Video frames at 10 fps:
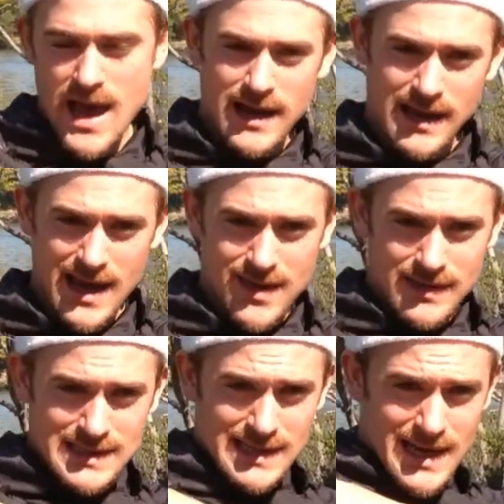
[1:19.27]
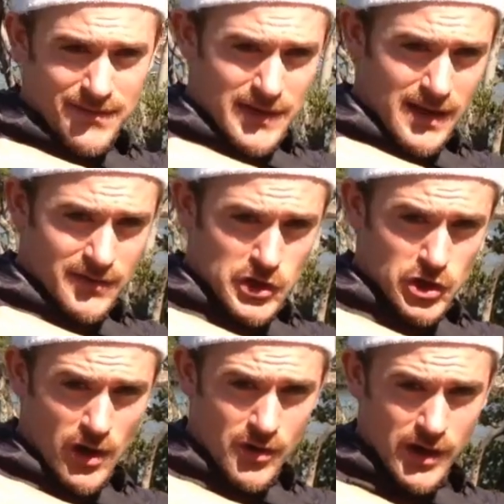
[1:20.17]
and again this lifting of the
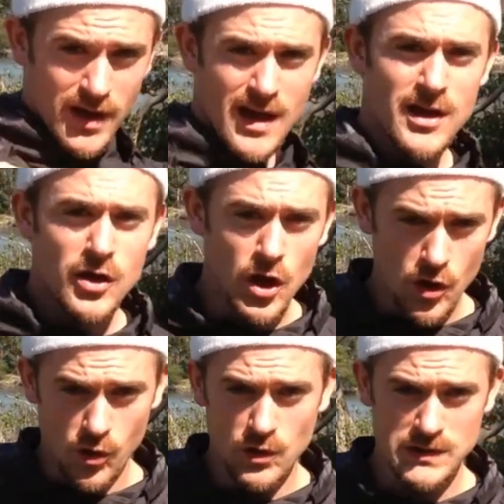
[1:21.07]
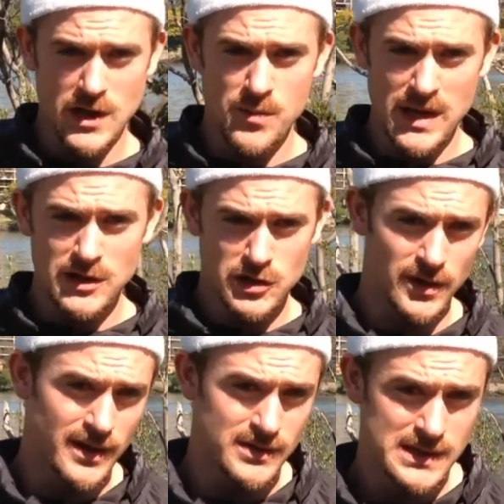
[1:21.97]
shoulder can also pinch
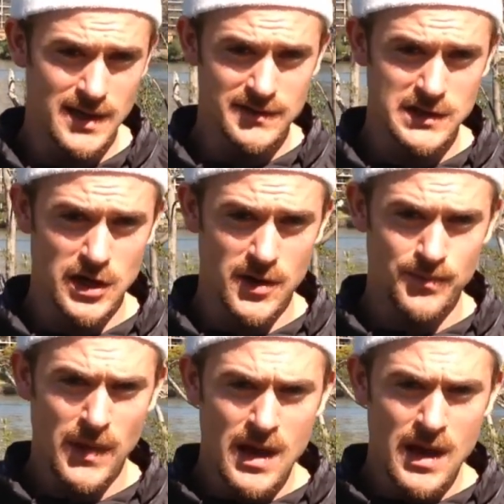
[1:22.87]
on those nerves too.